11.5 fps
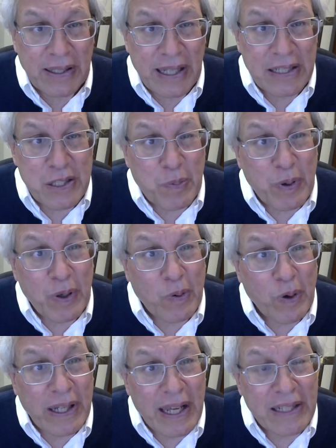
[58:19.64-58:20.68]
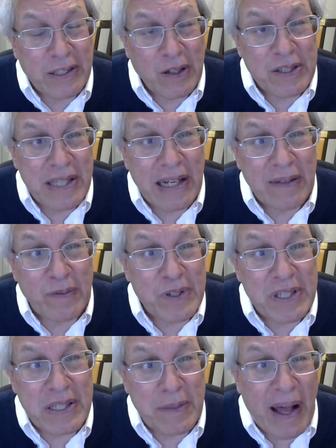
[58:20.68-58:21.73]
That Supreme Court case Garcetti
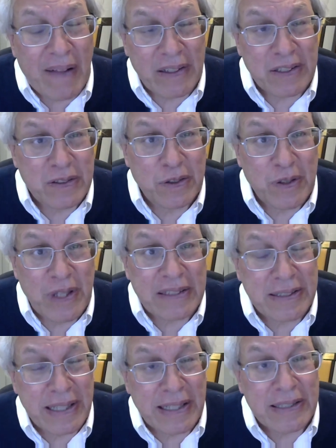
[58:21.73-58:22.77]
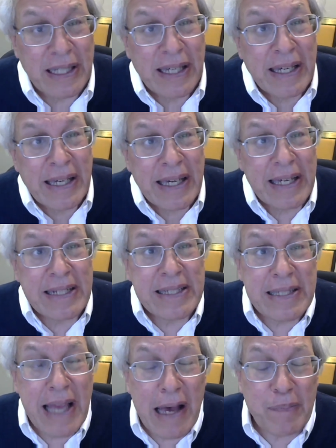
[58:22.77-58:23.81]
versus Ceballos in 2006,
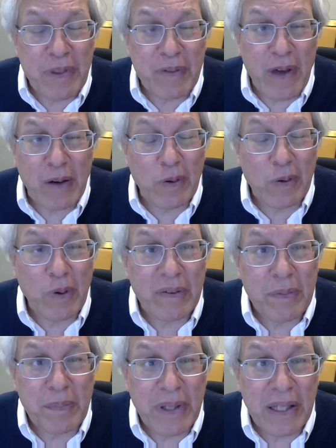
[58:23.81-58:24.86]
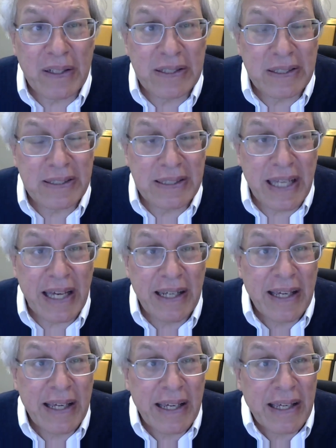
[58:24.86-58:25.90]
except the Federal Court of Appeals has said
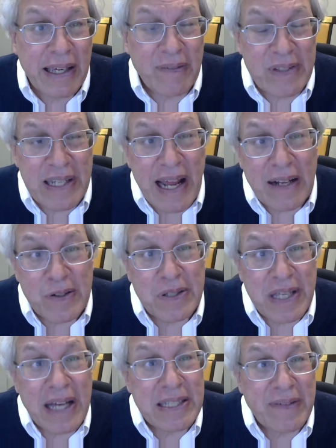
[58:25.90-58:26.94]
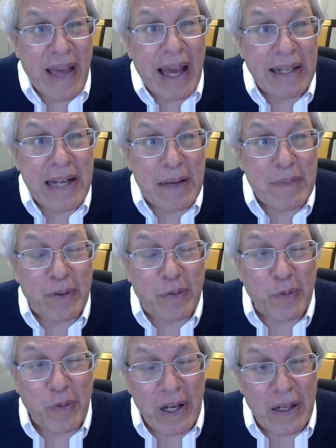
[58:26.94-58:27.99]
if it's an exercise of academic
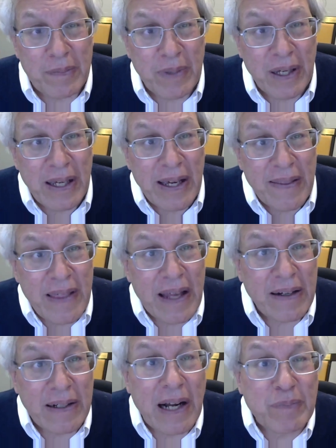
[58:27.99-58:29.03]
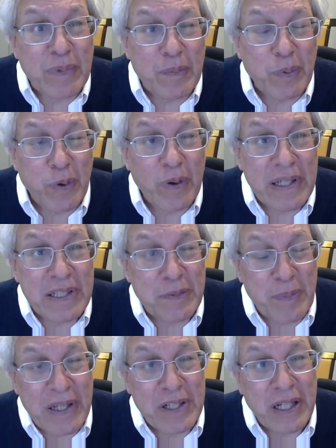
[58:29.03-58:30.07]
freedom, then a government employee's
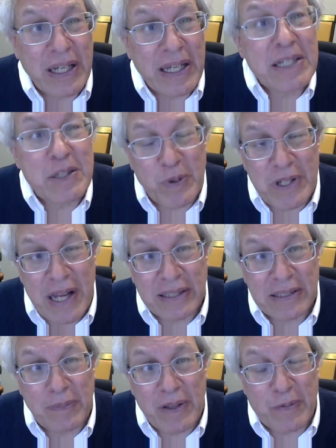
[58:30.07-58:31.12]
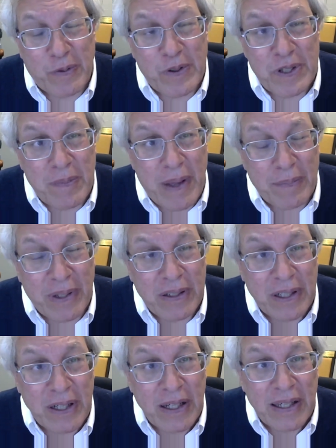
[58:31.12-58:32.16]
speech is protected by the First Amendment,
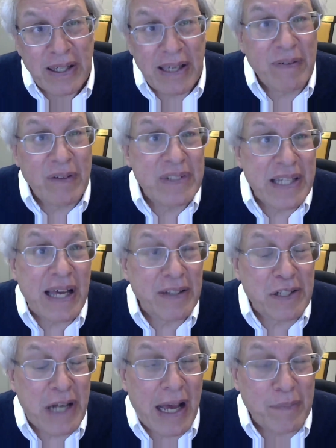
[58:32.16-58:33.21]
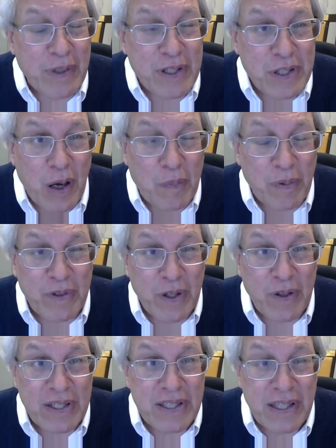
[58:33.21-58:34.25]
even if it's on the job in the scope of
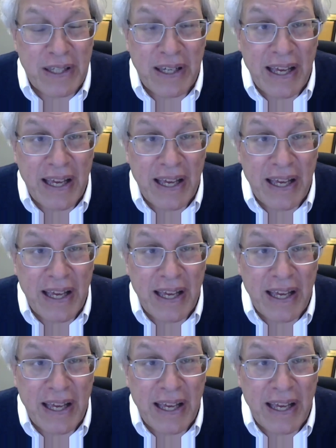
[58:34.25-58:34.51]
duties.